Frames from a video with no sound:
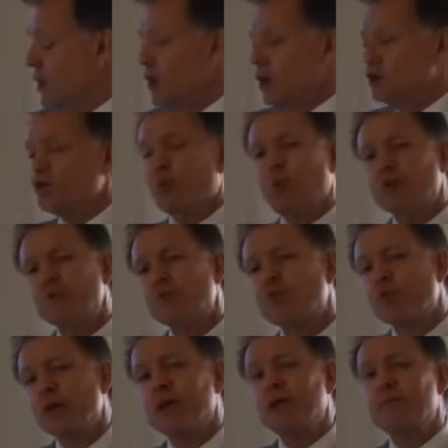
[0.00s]
So what's
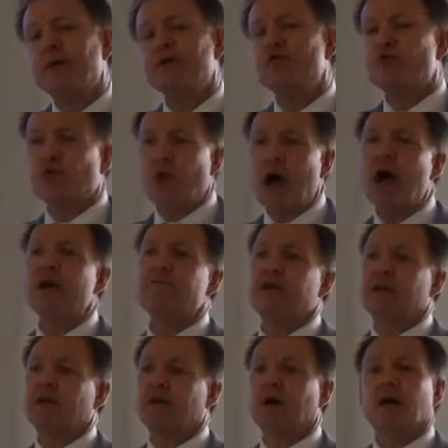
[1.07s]
really been
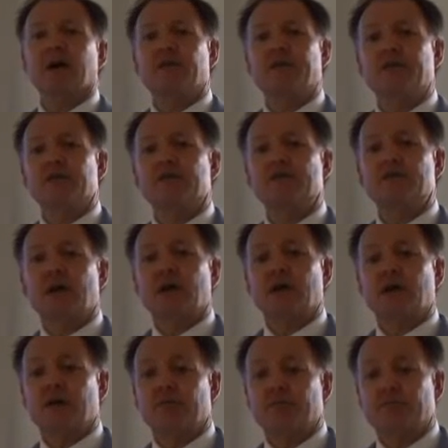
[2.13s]
driving this
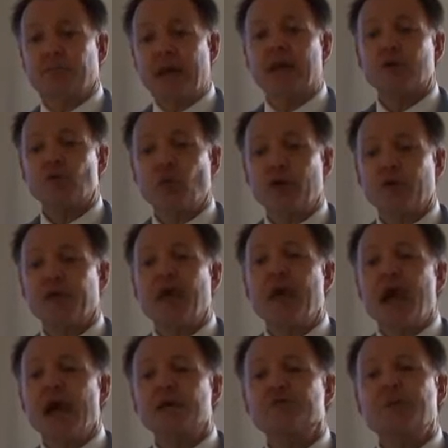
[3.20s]
bandwidth
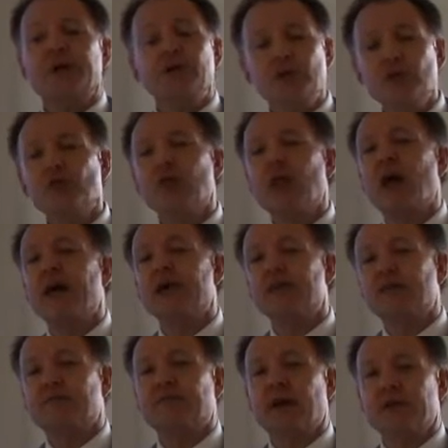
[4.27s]
has been new client
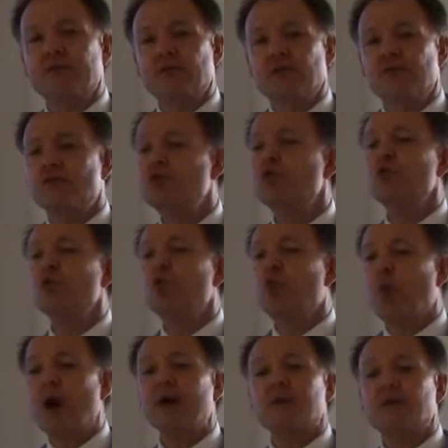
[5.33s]
devices, new
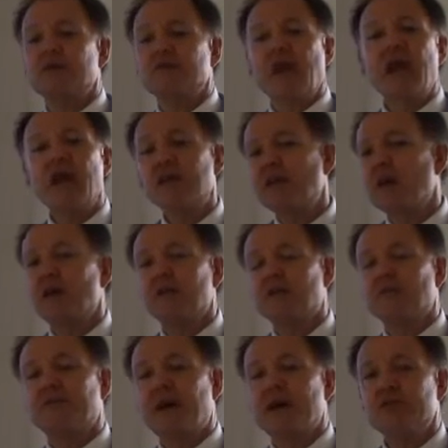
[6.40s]
wireless handheld
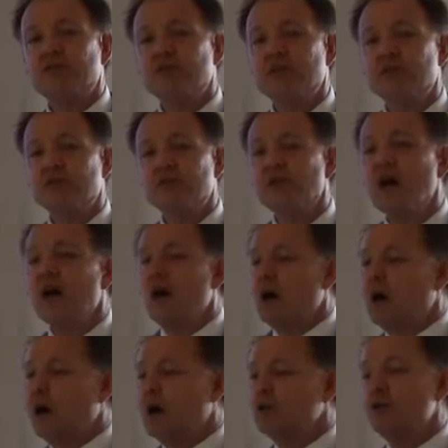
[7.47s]
devices,
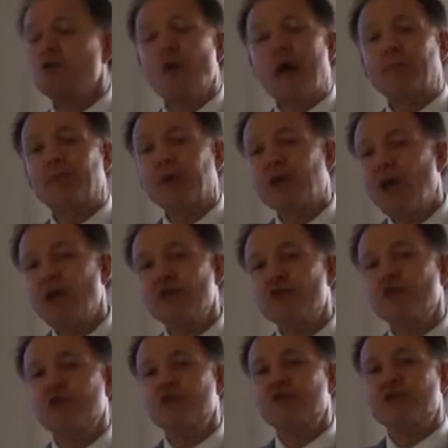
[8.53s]
new
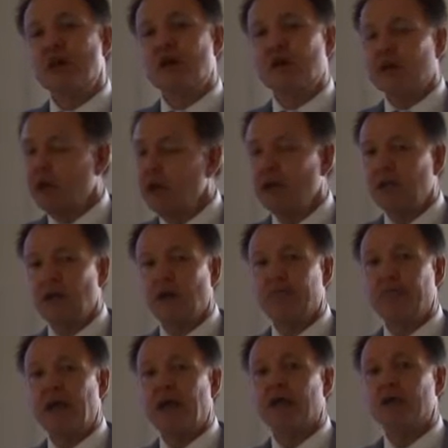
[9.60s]
applications that are eating
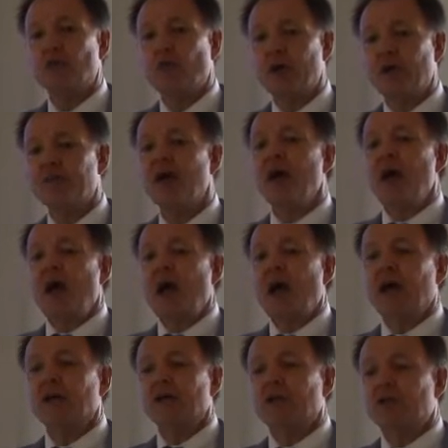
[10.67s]
up bandwidth,
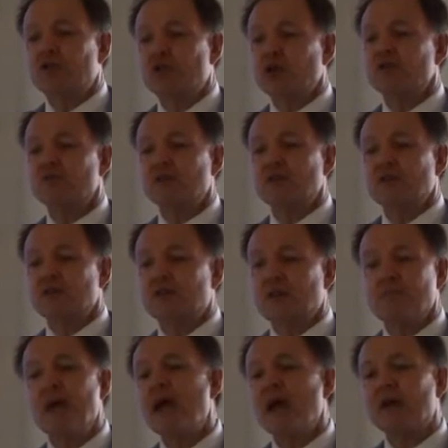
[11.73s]
and just the
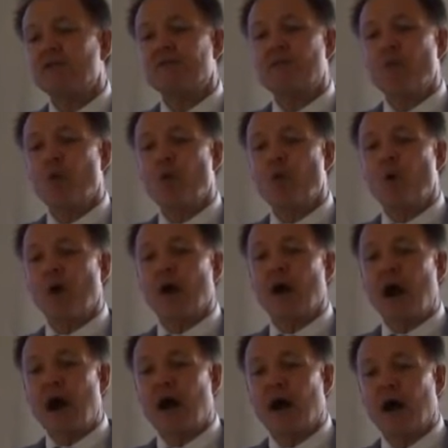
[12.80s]
demand for
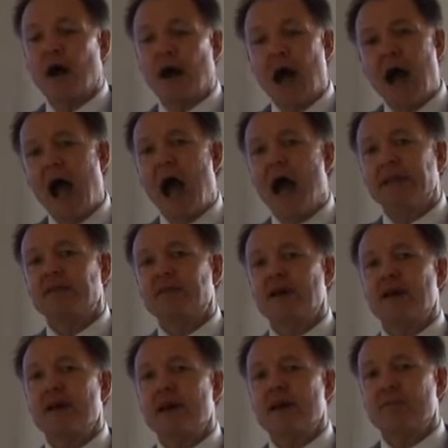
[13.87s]

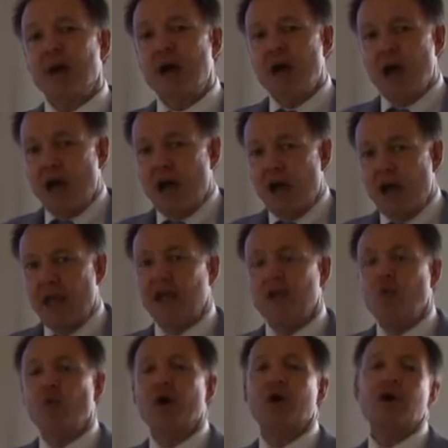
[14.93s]
on-time,
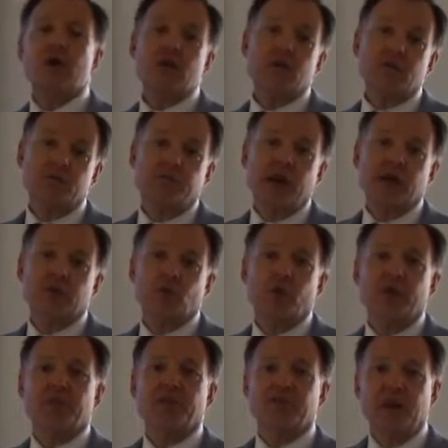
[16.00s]
anywhere
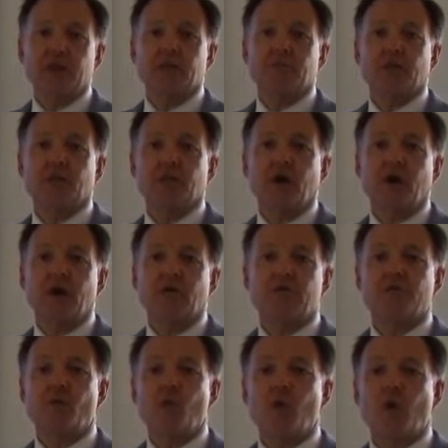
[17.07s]
bandwidth available
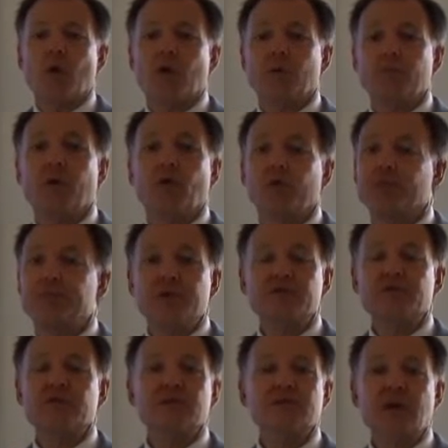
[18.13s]
for both business